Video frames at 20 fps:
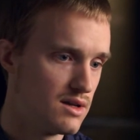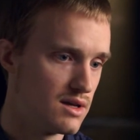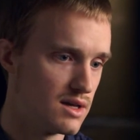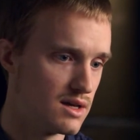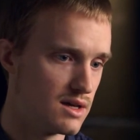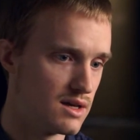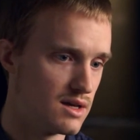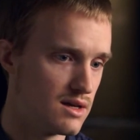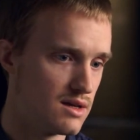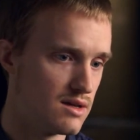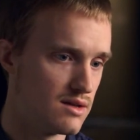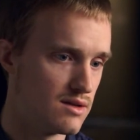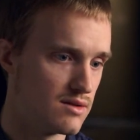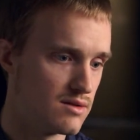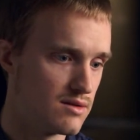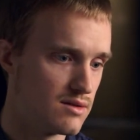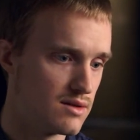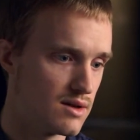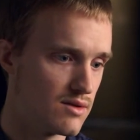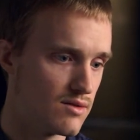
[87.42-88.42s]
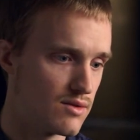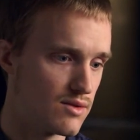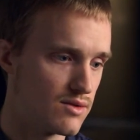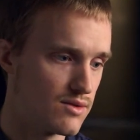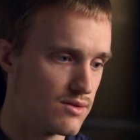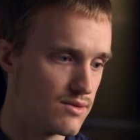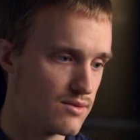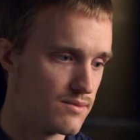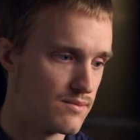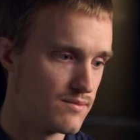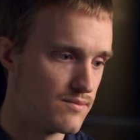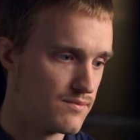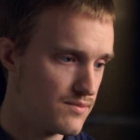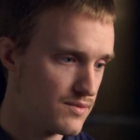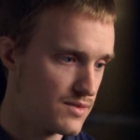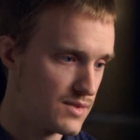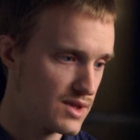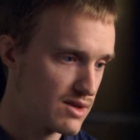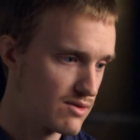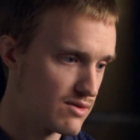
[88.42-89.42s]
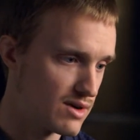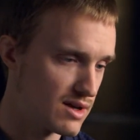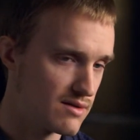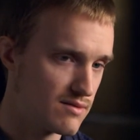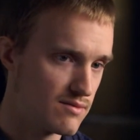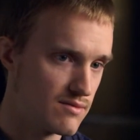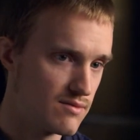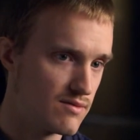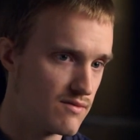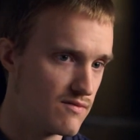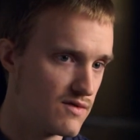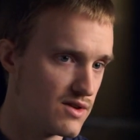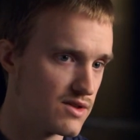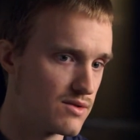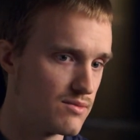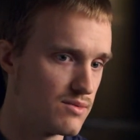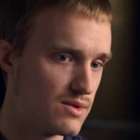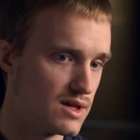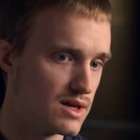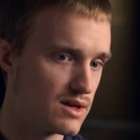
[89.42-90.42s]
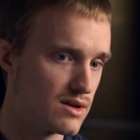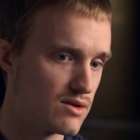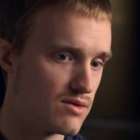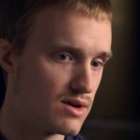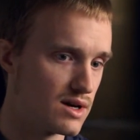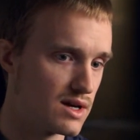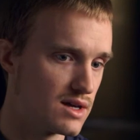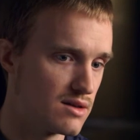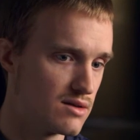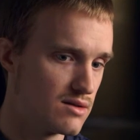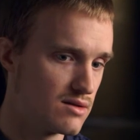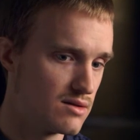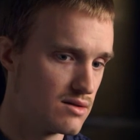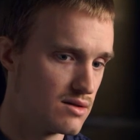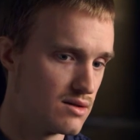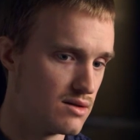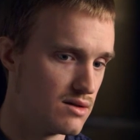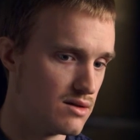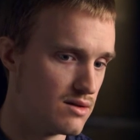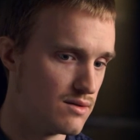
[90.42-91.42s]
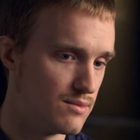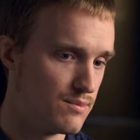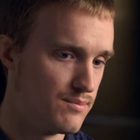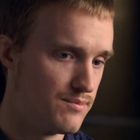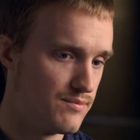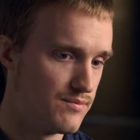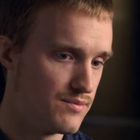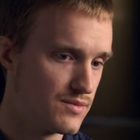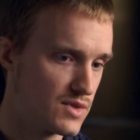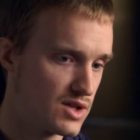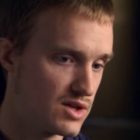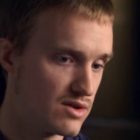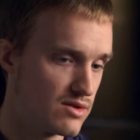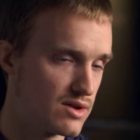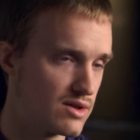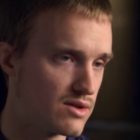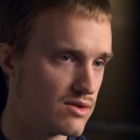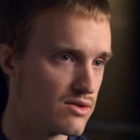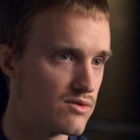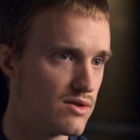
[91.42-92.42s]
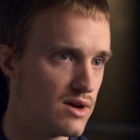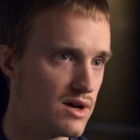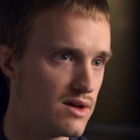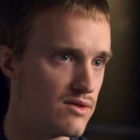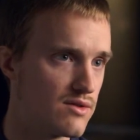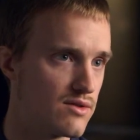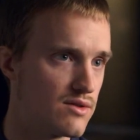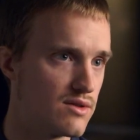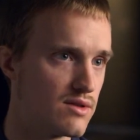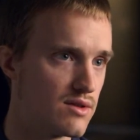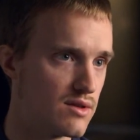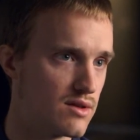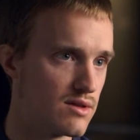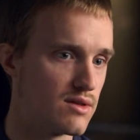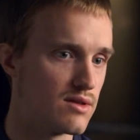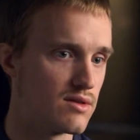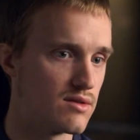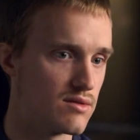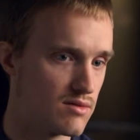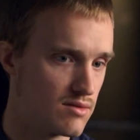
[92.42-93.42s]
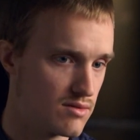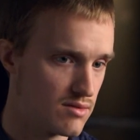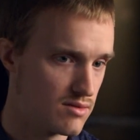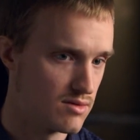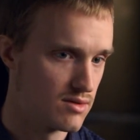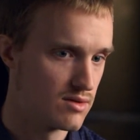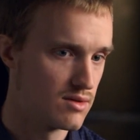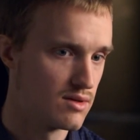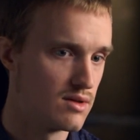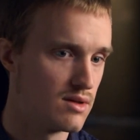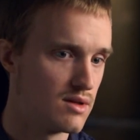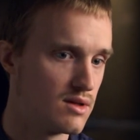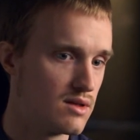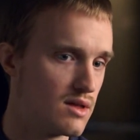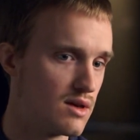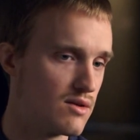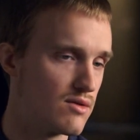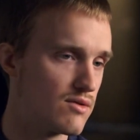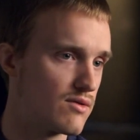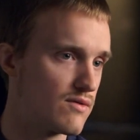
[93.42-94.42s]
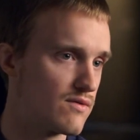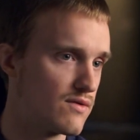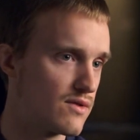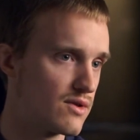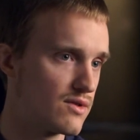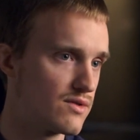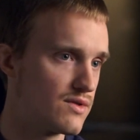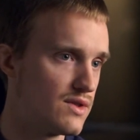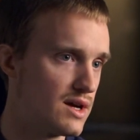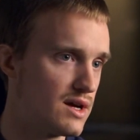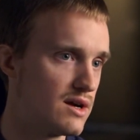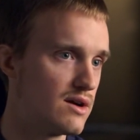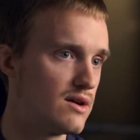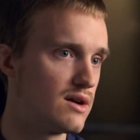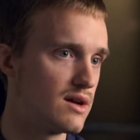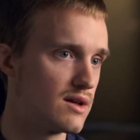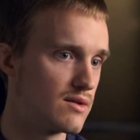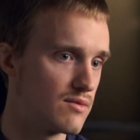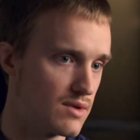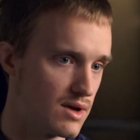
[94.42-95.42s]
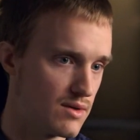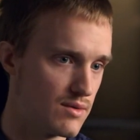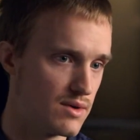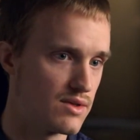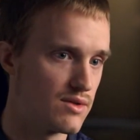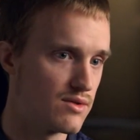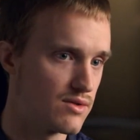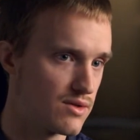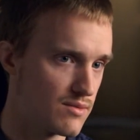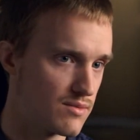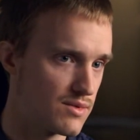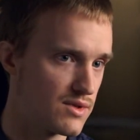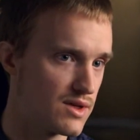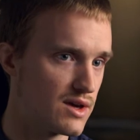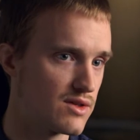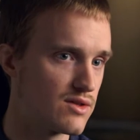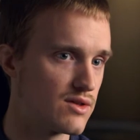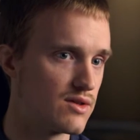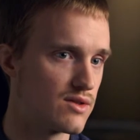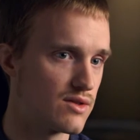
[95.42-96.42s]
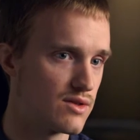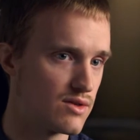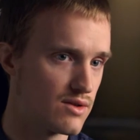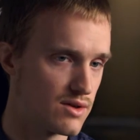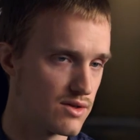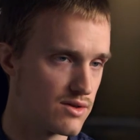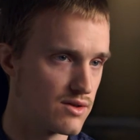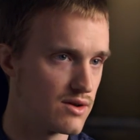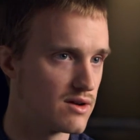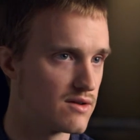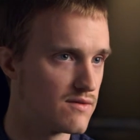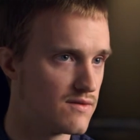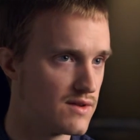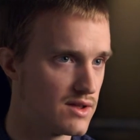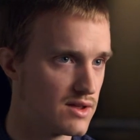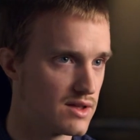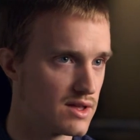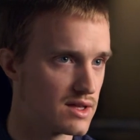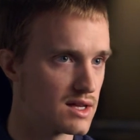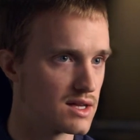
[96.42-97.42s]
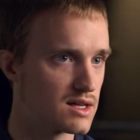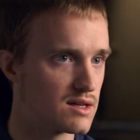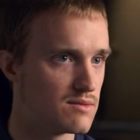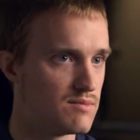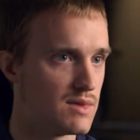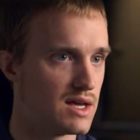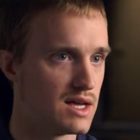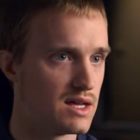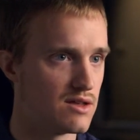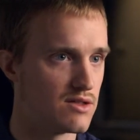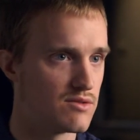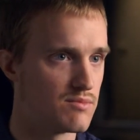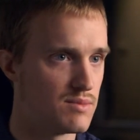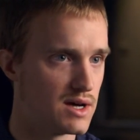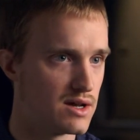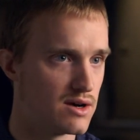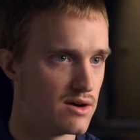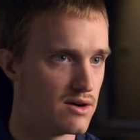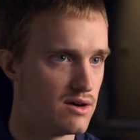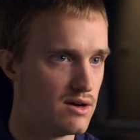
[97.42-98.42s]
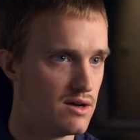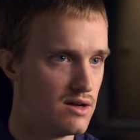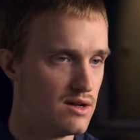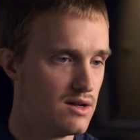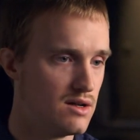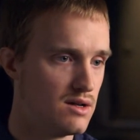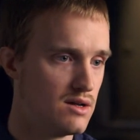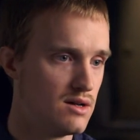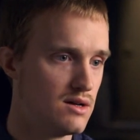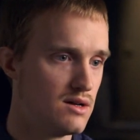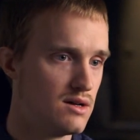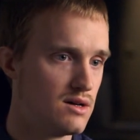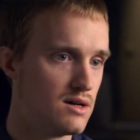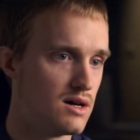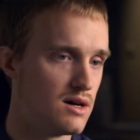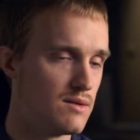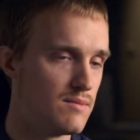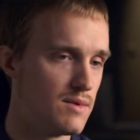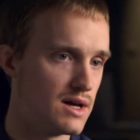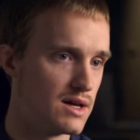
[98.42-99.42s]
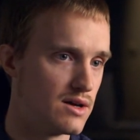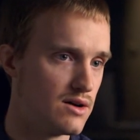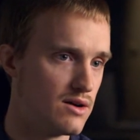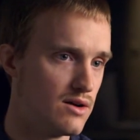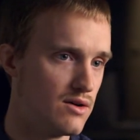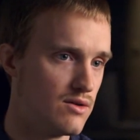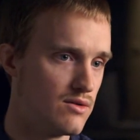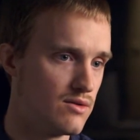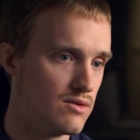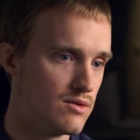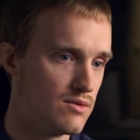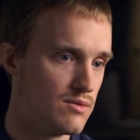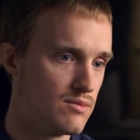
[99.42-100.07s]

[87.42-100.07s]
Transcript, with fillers: and I was quite visibly and quite uh, clearly distressed. And then I was referred there, and I, I went to some sessions until I started feeling like I could manage better on my own.